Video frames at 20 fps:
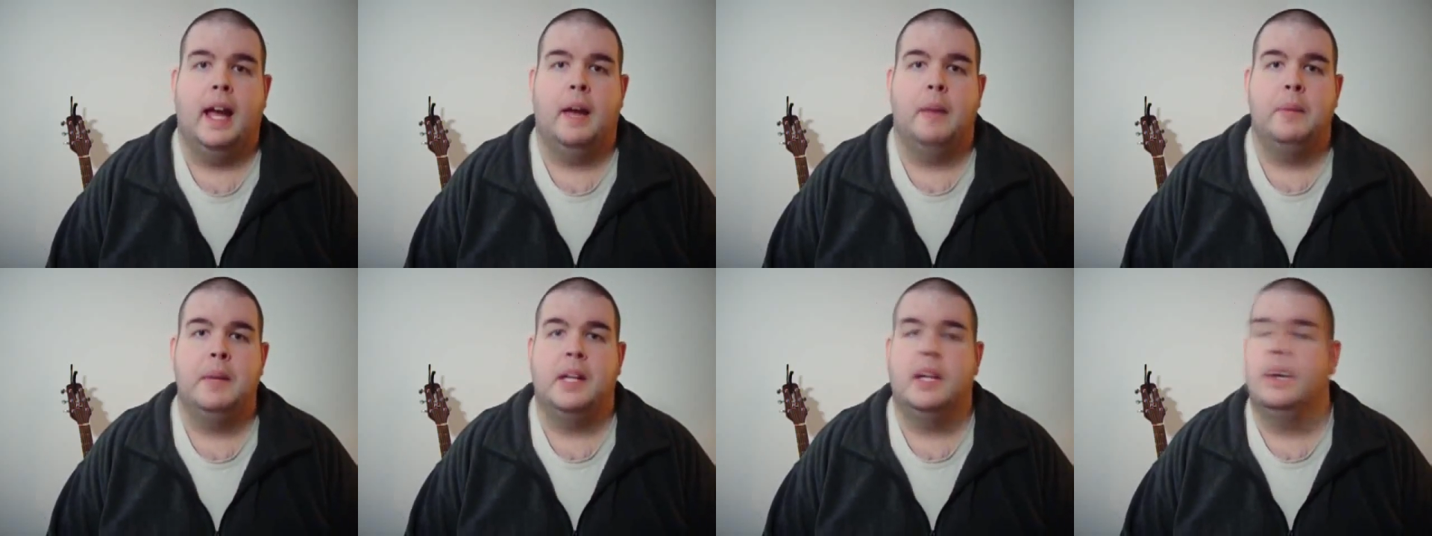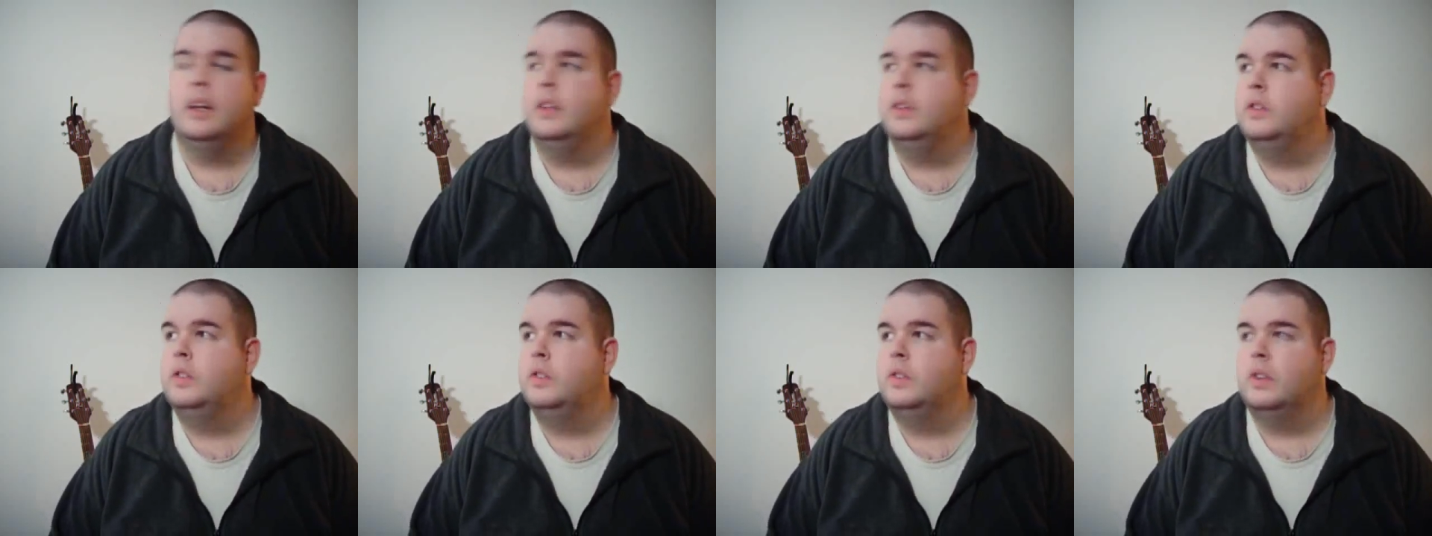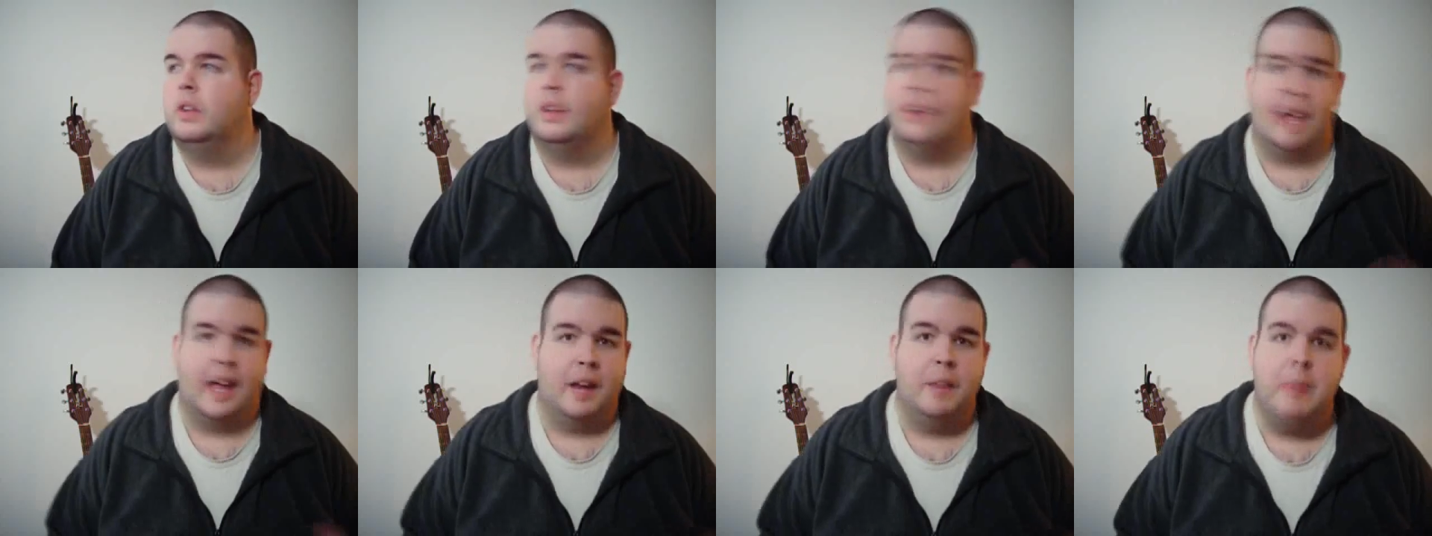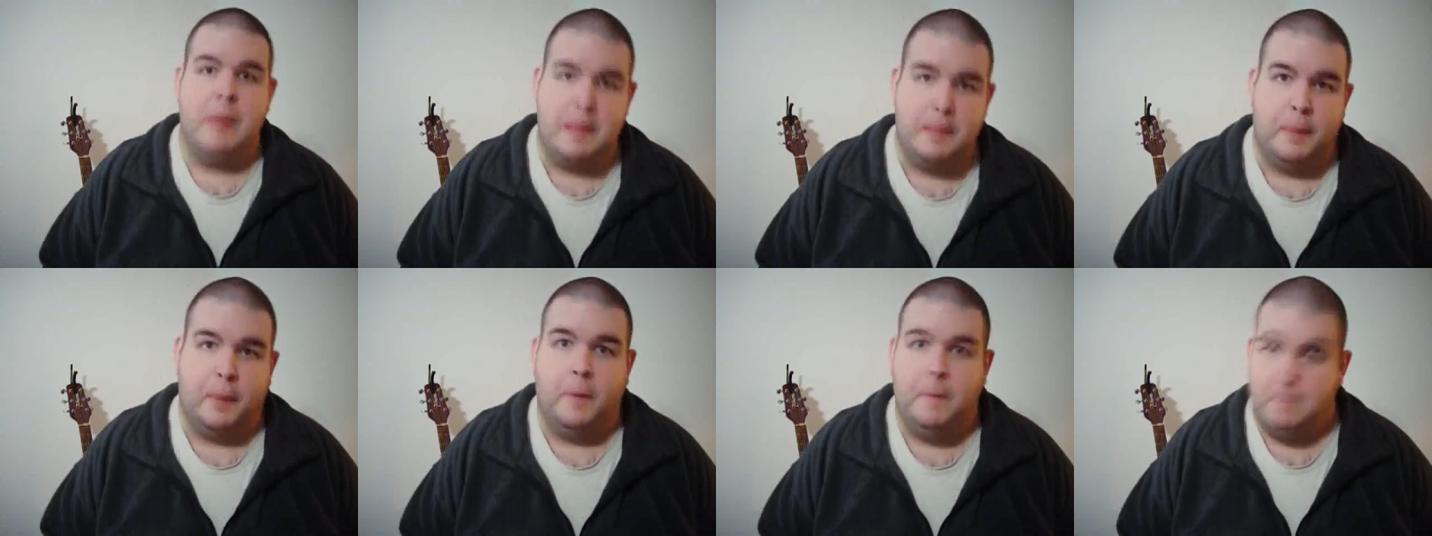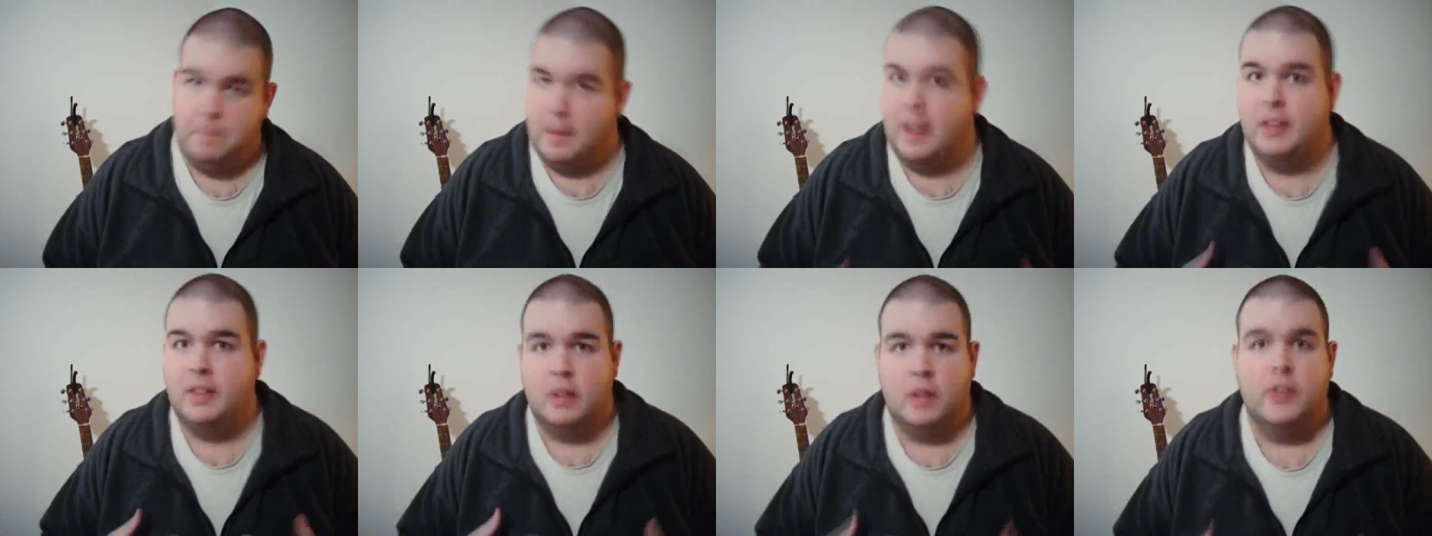And because a lot of people,
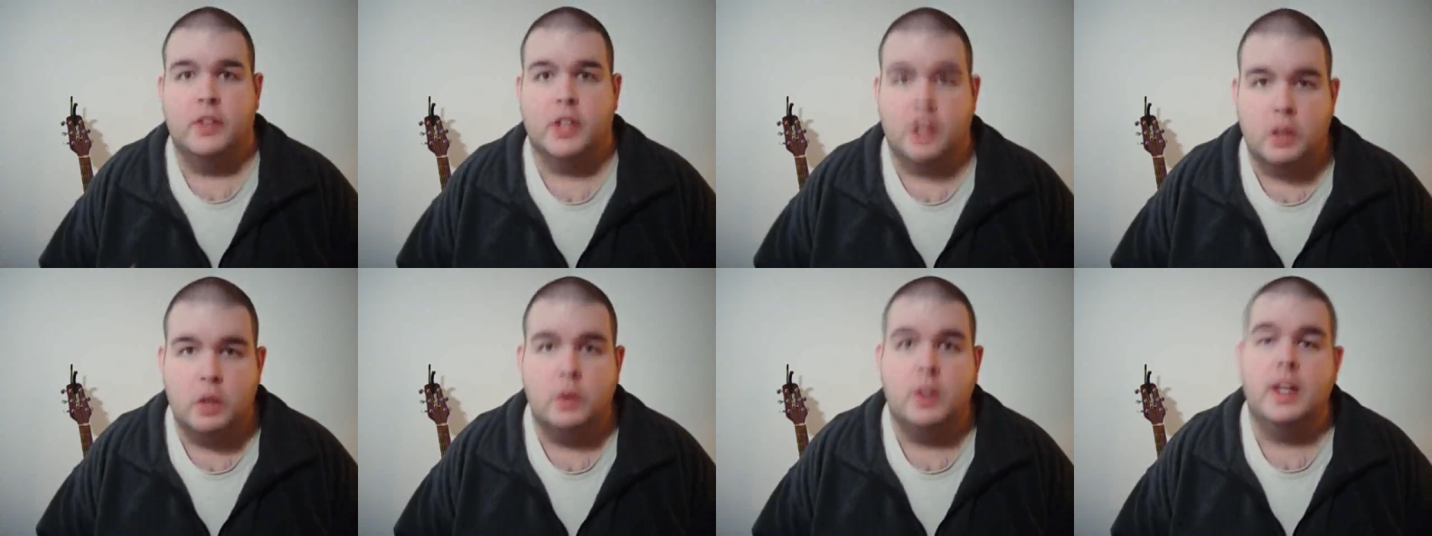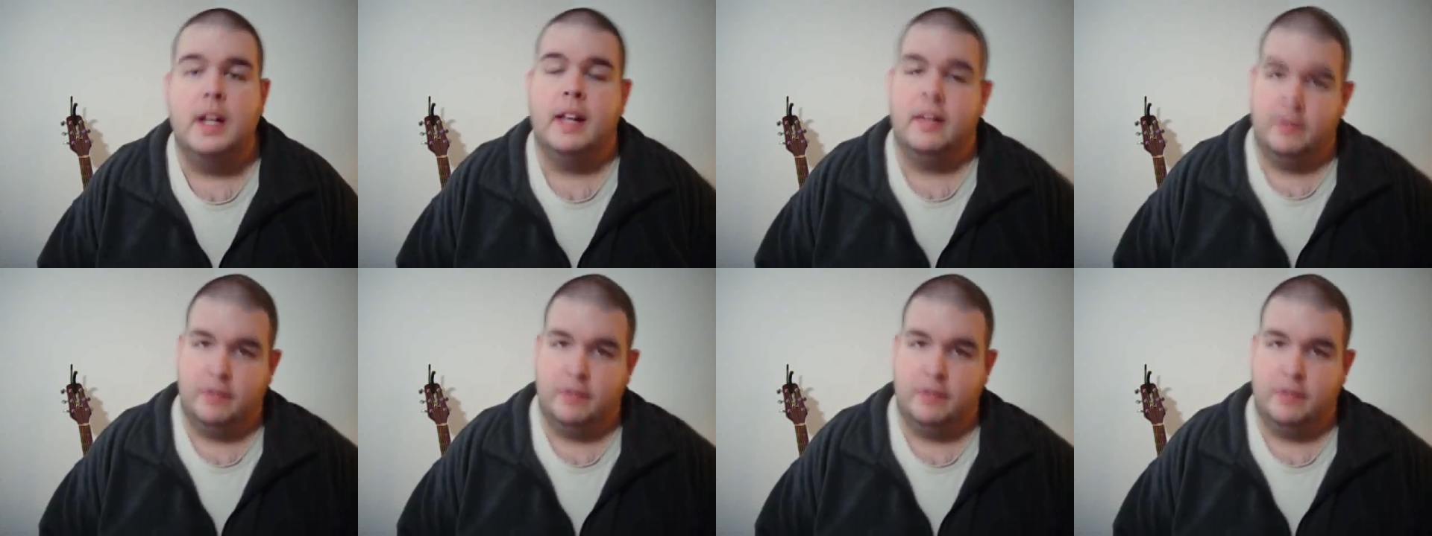myself included,